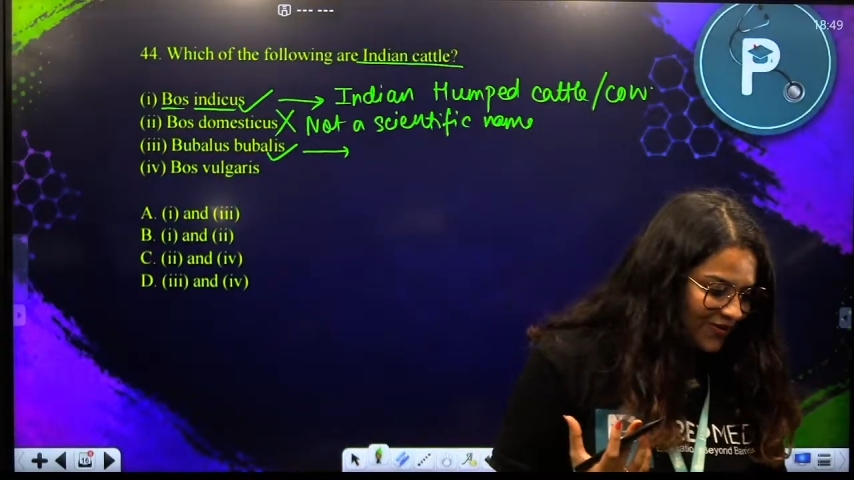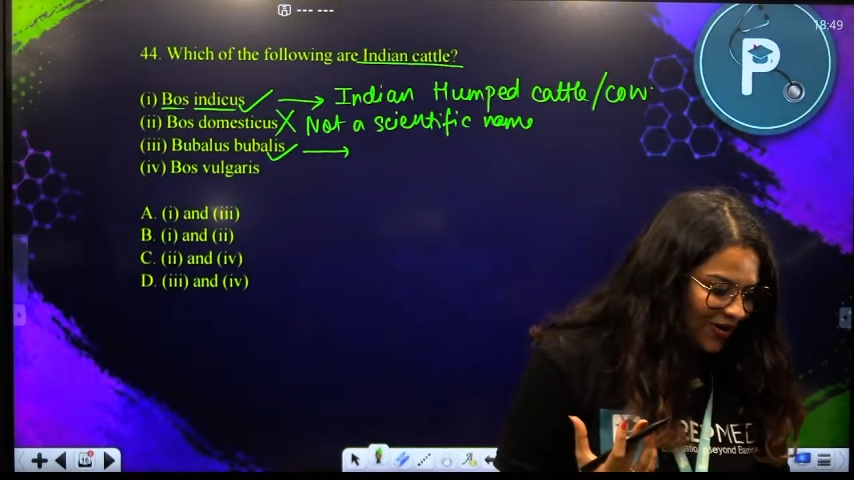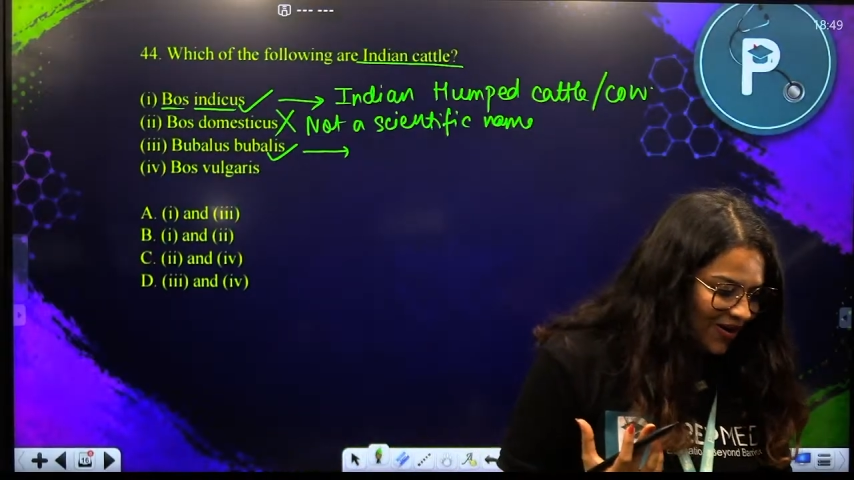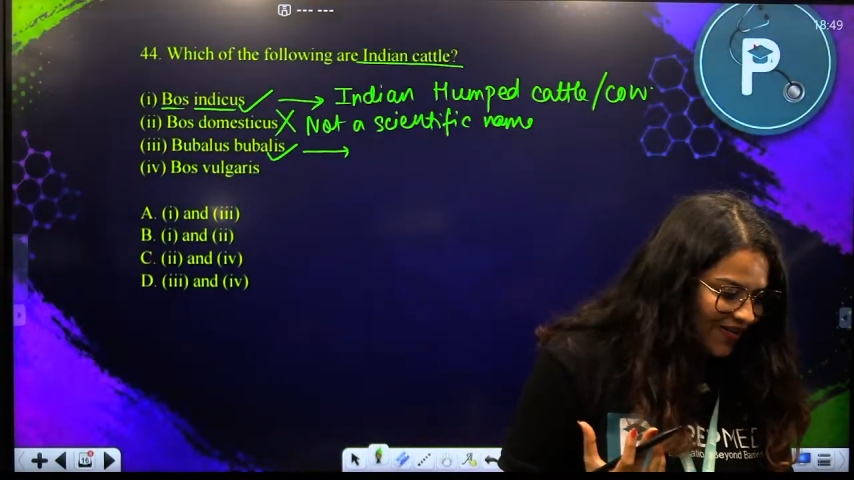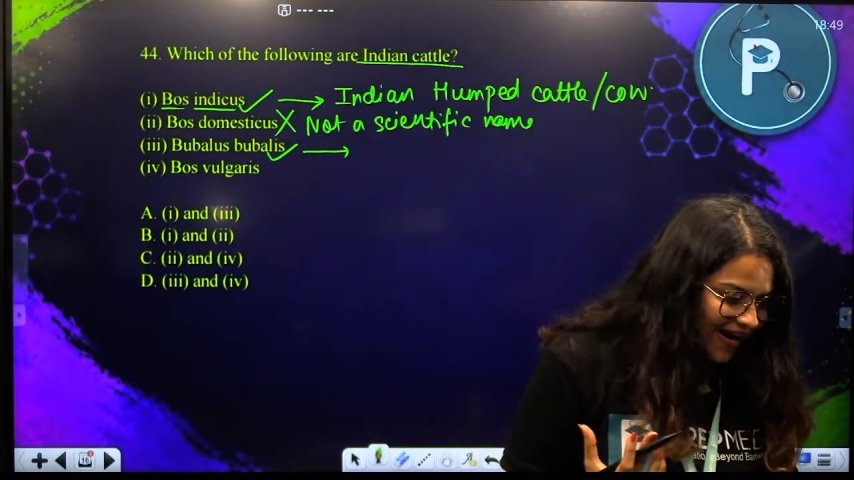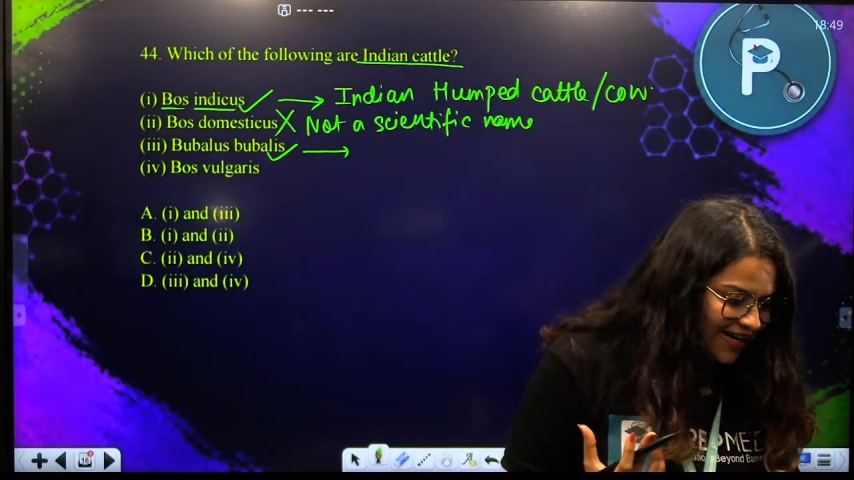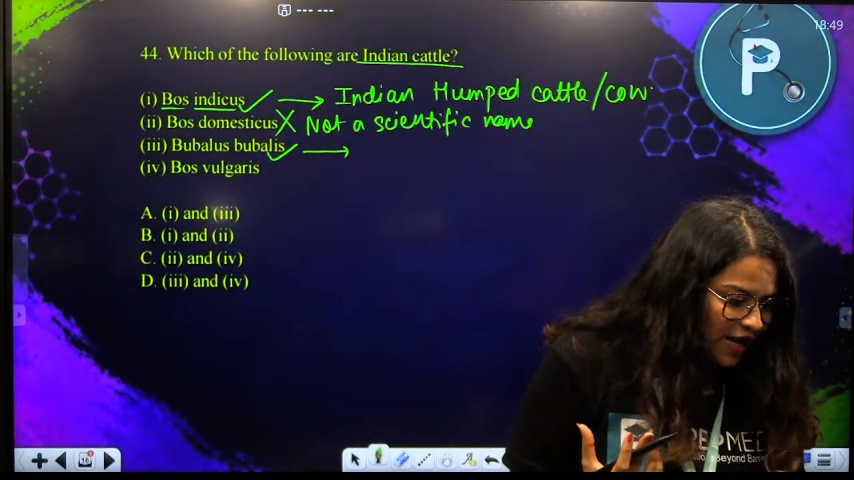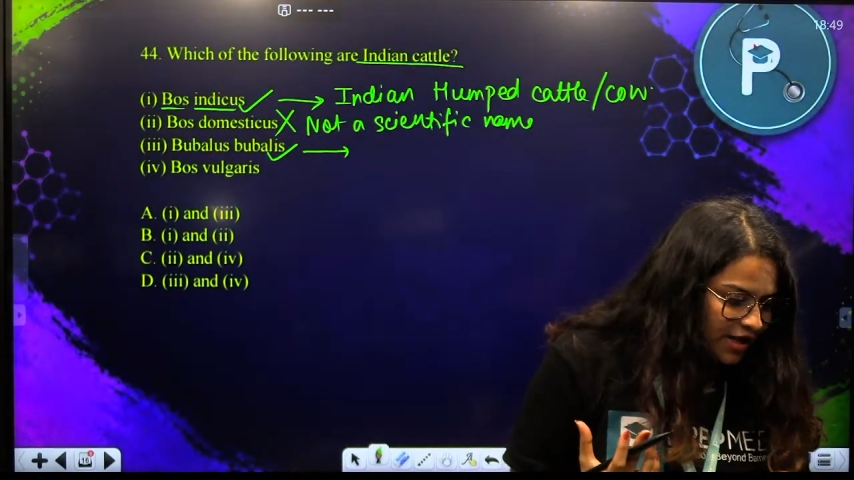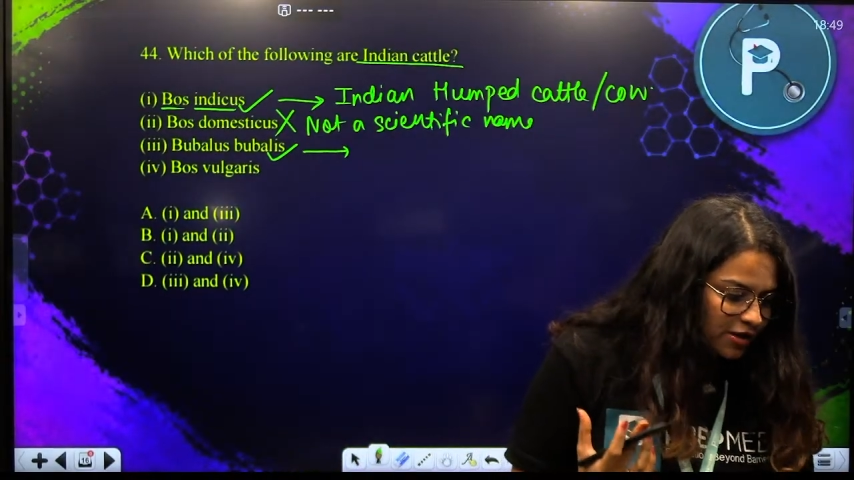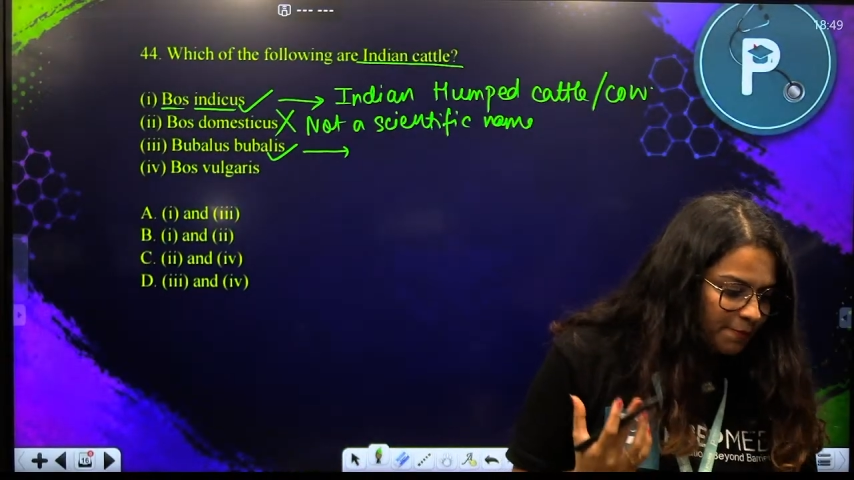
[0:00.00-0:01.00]
All right.
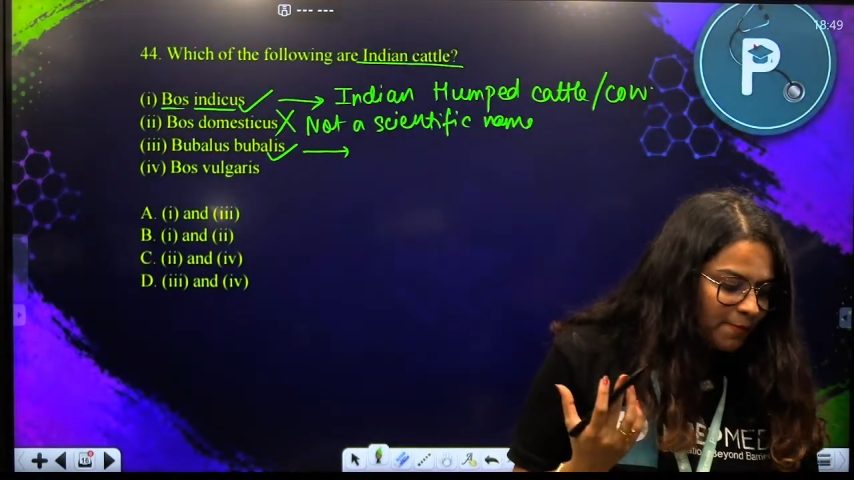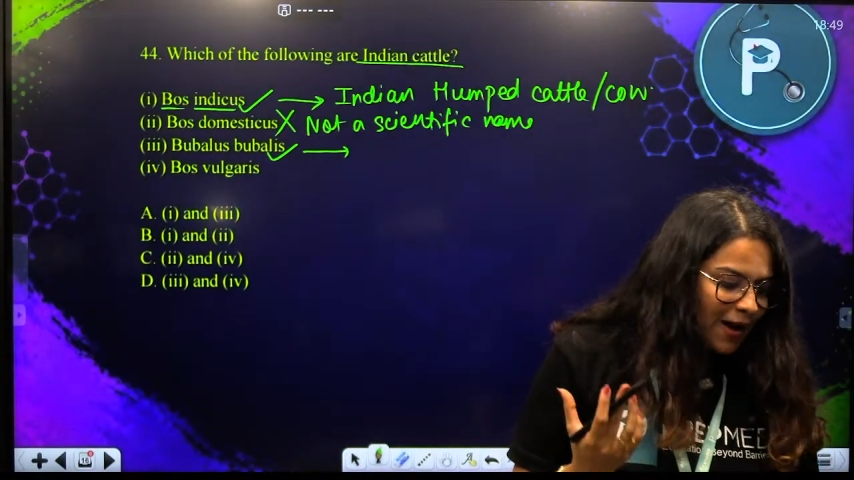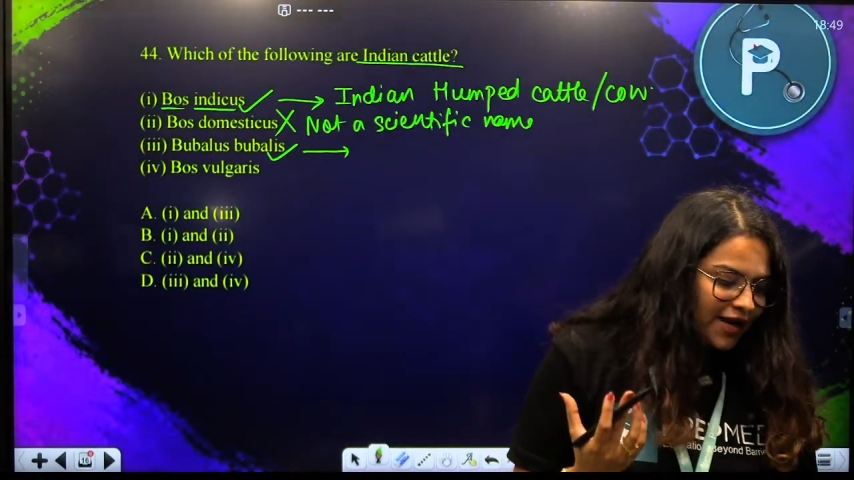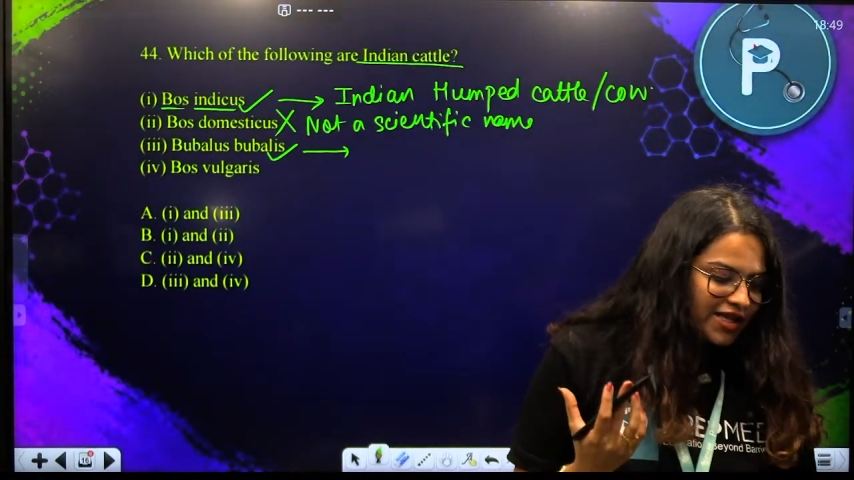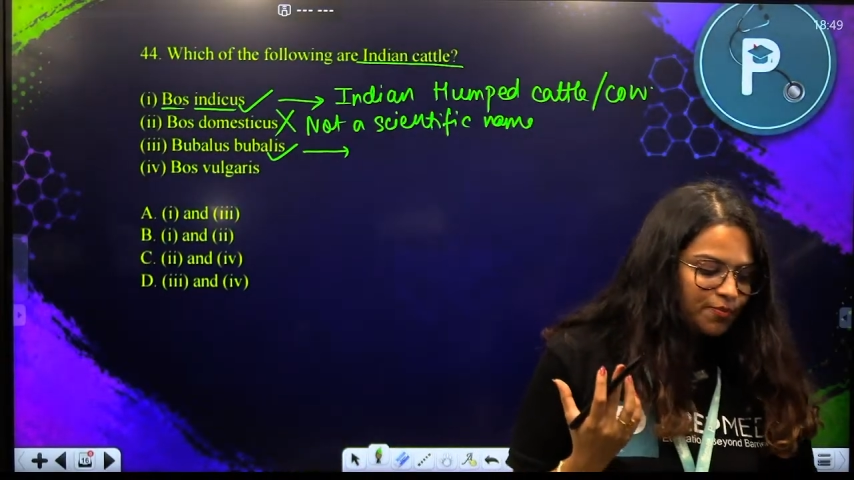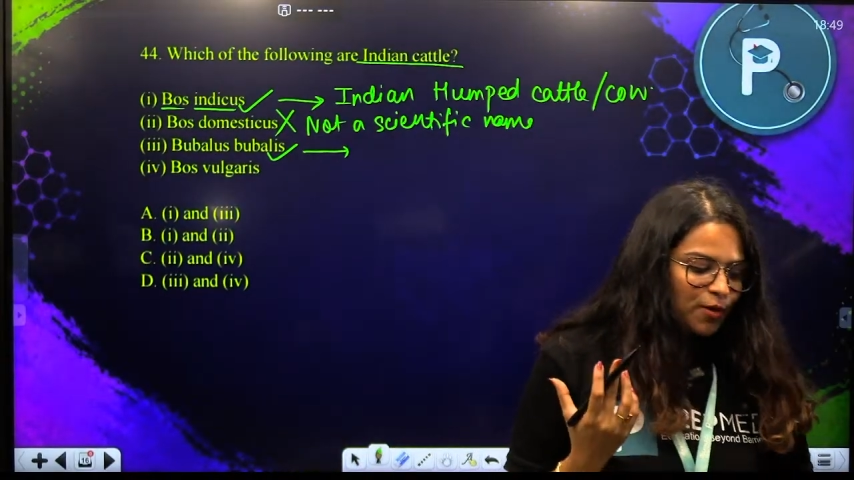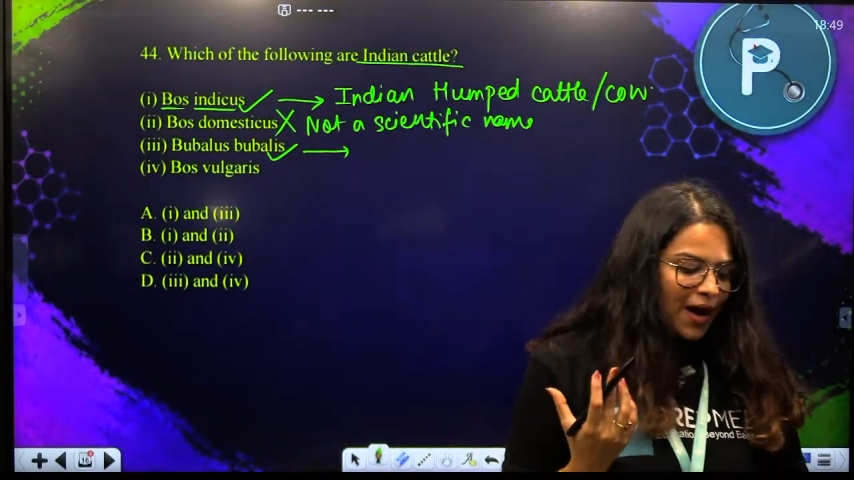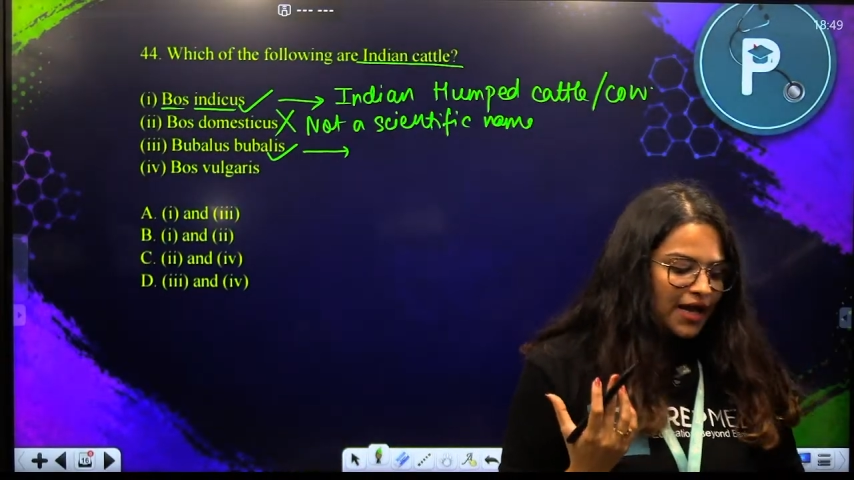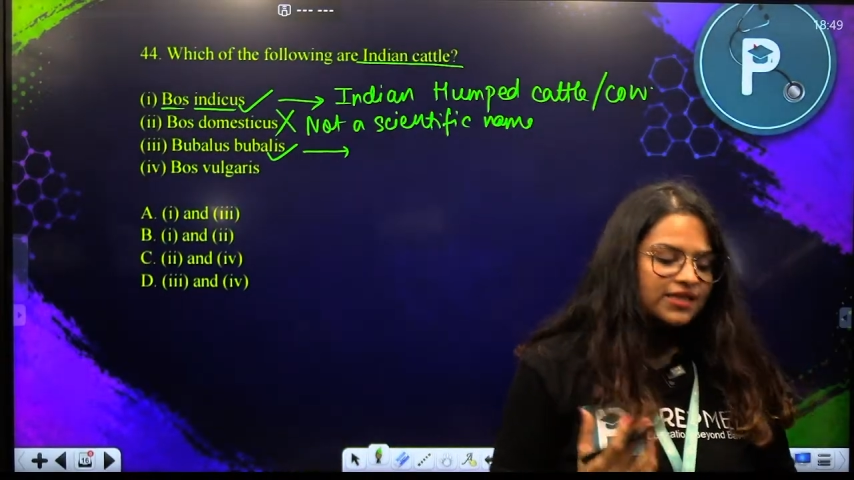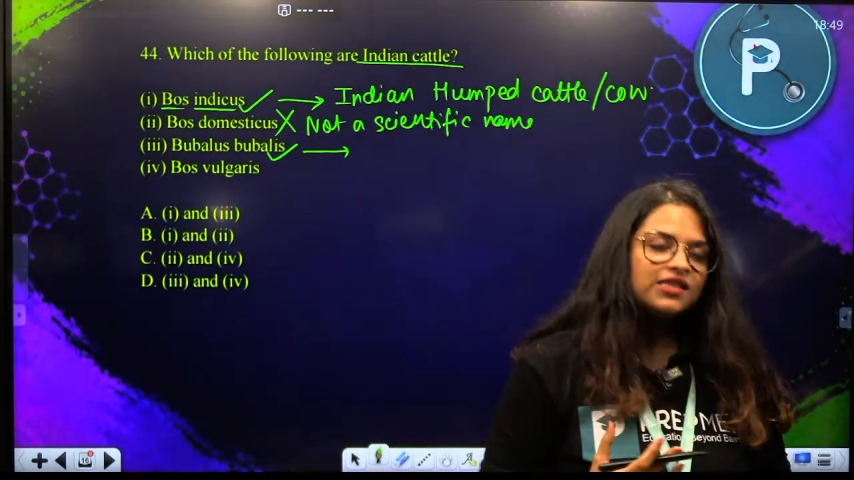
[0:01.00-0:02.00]
So
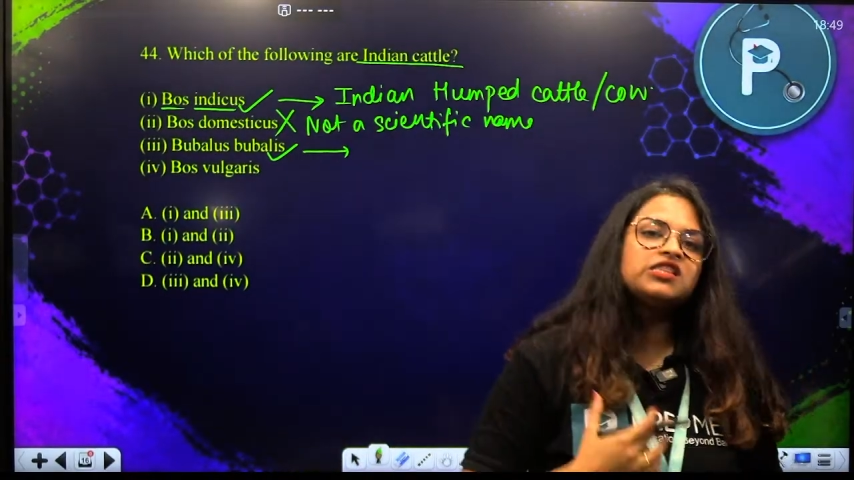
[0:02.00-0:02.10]
Bubalis is